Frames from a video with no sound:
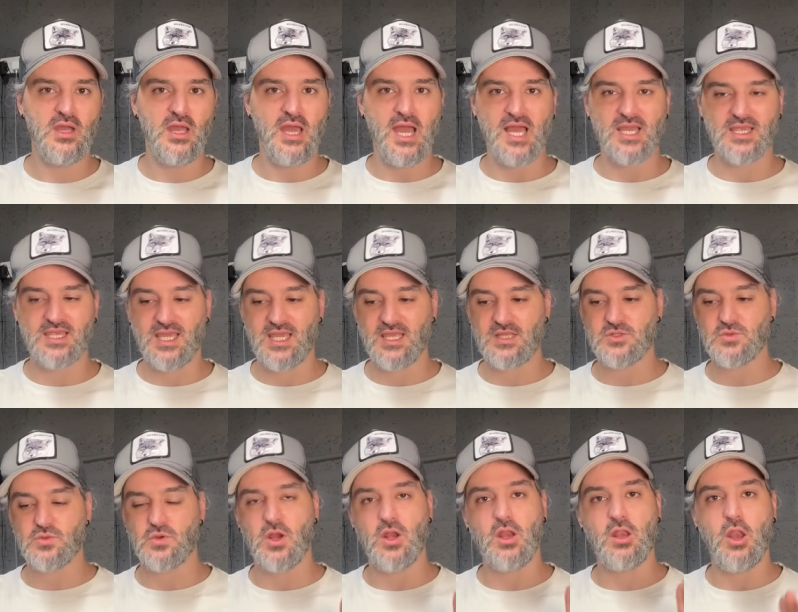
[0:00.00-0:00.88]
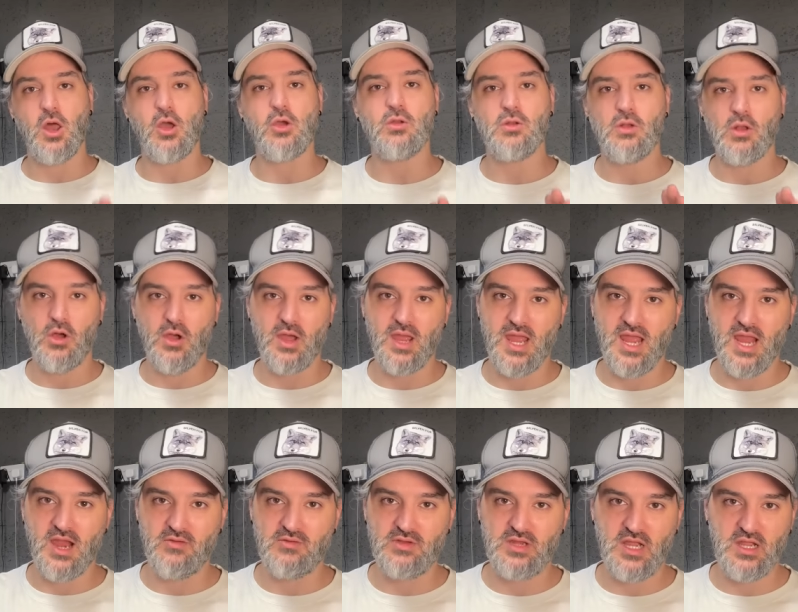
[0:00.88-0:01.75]
and get into a low light
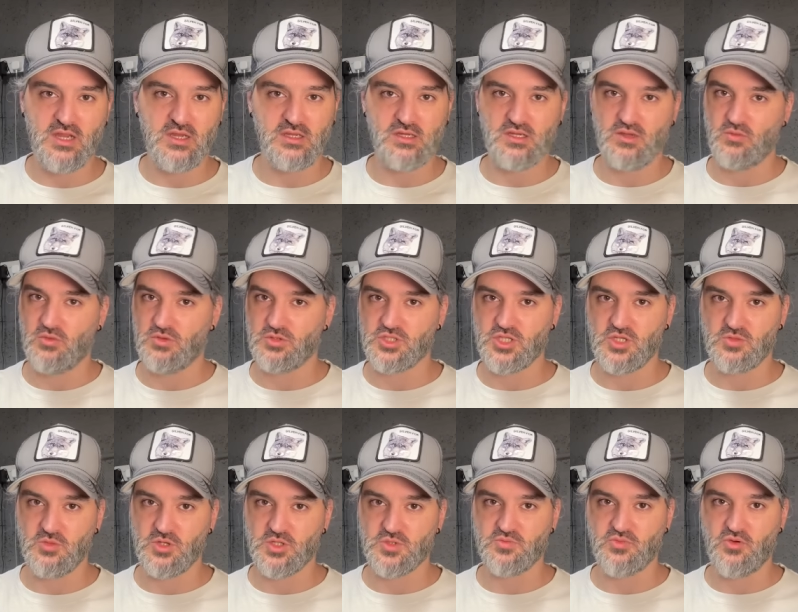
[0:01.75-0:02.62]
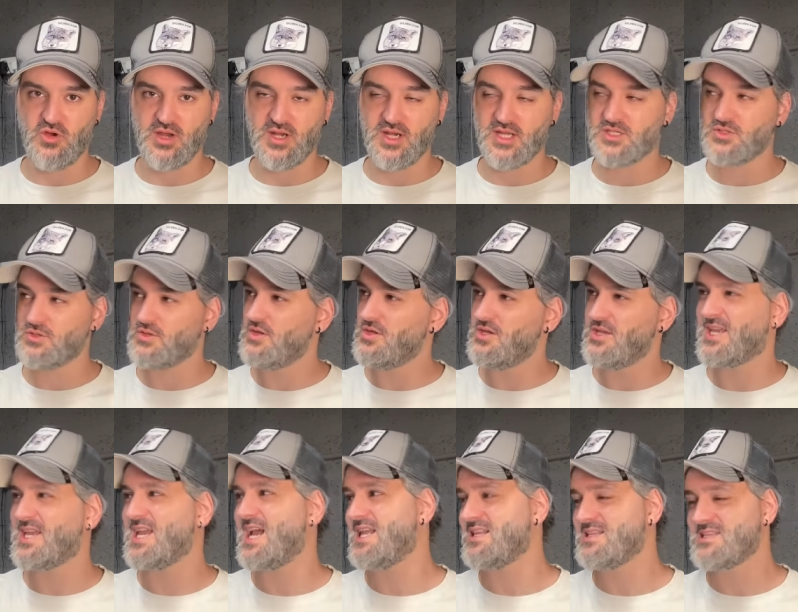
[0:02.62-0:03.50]
area. You don't want too much brightness, although you
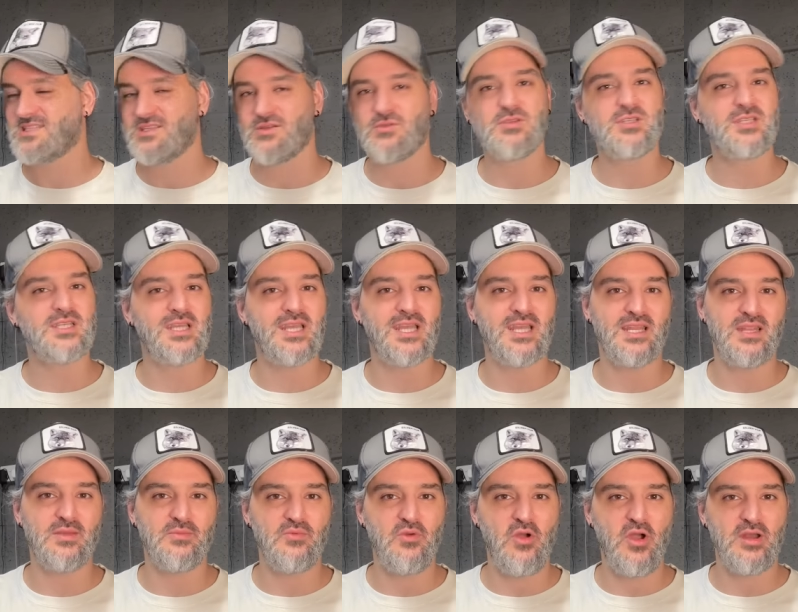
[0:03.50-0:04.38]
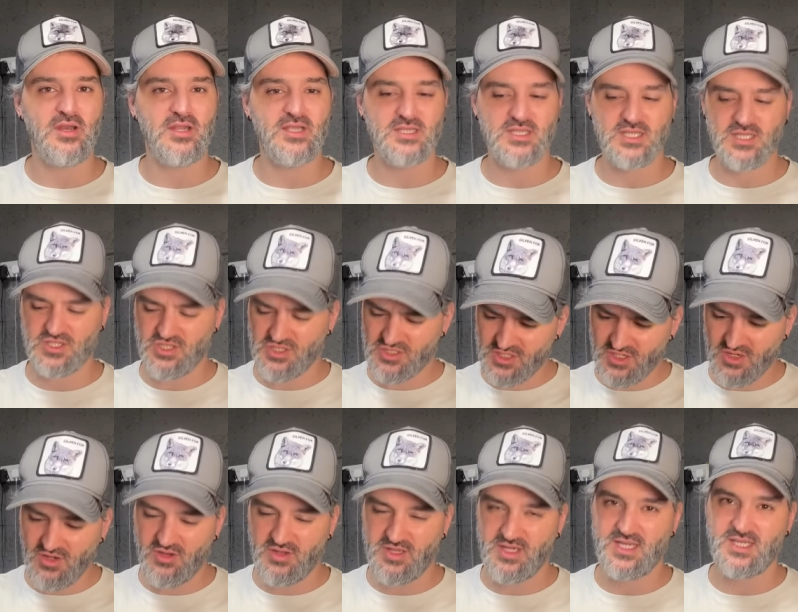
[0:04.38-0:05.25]
can still see it in the brightness. It's just a
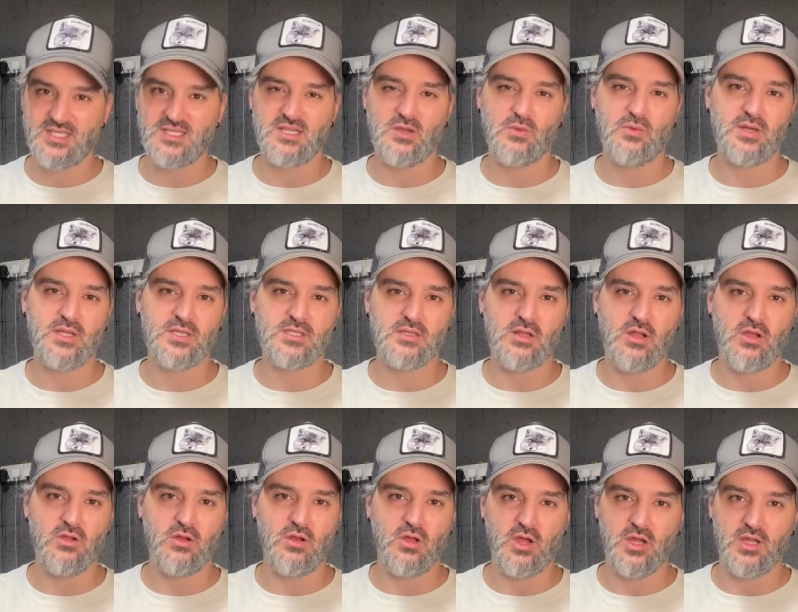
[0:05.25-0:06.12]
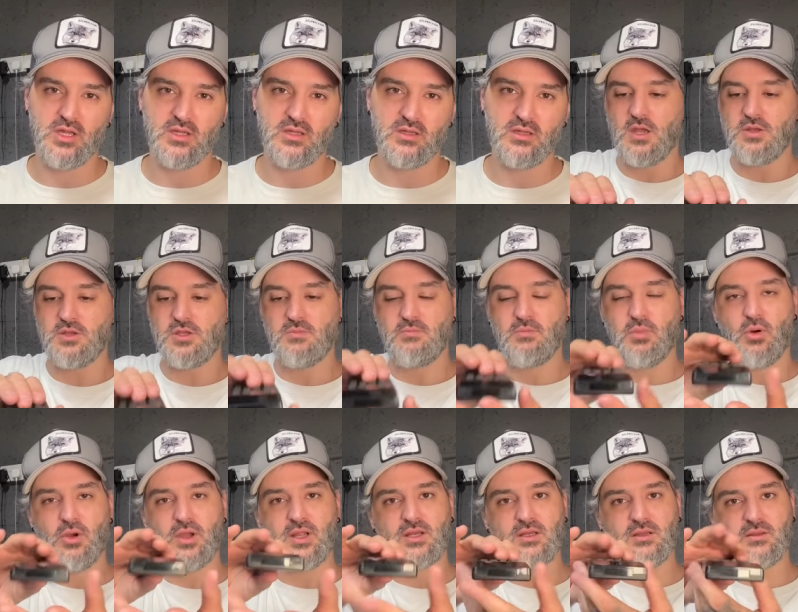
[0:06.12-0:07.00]
lot easier when it's low light. And you
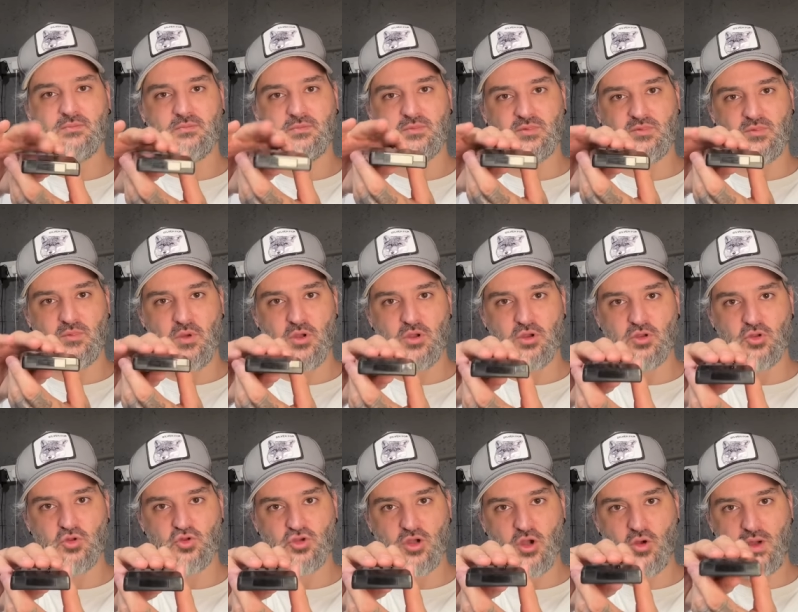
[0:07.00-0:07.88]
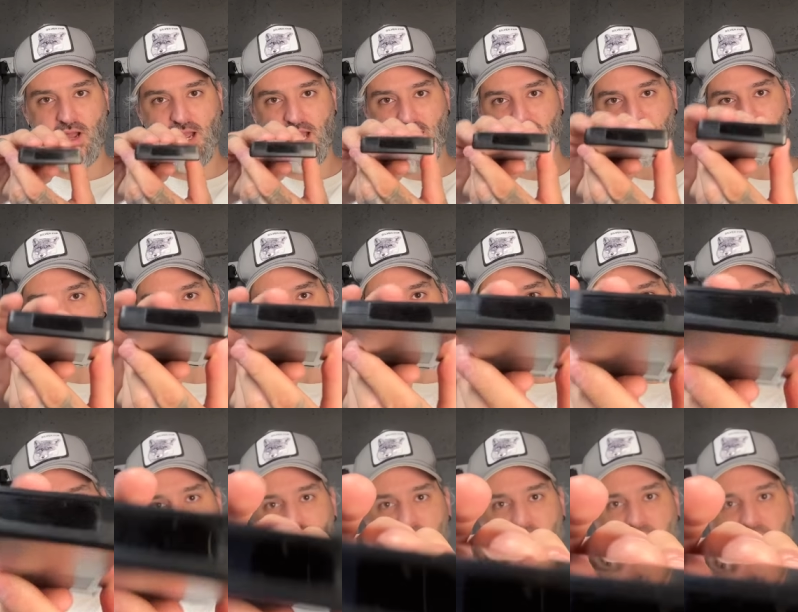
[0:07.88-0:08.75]
point the remote control
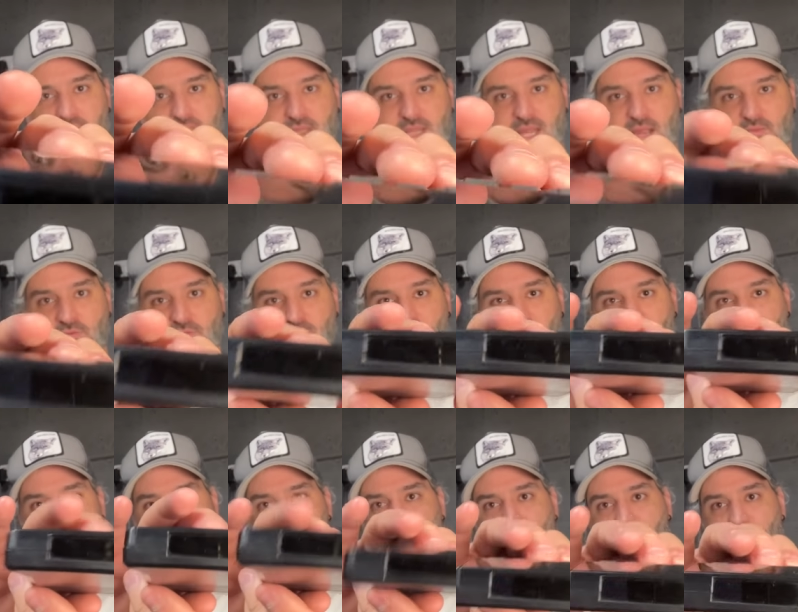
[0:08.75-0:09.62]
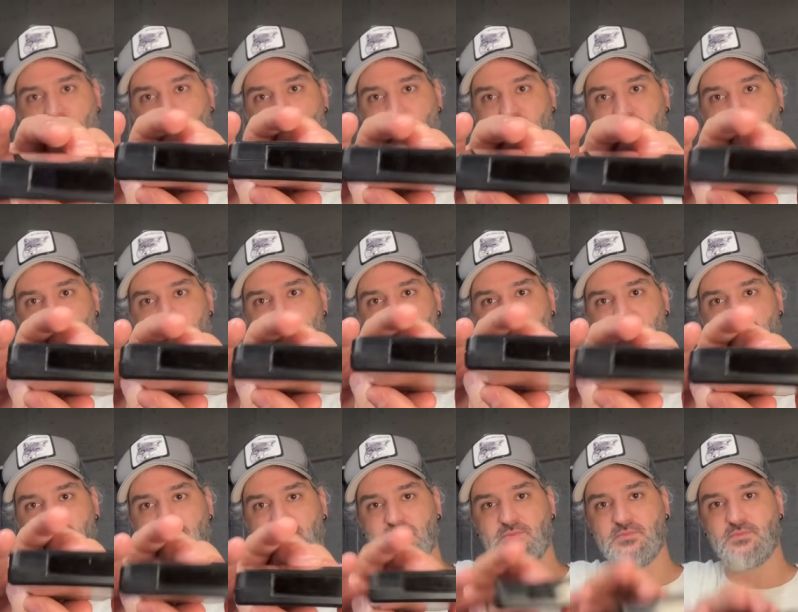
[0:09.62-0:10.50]
directly at the camera and press
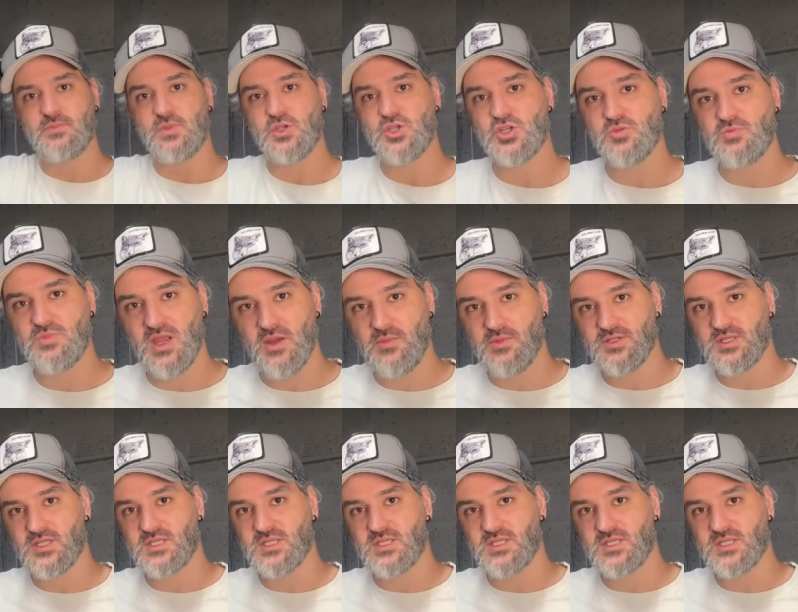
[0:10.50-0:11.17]
it, you should be able to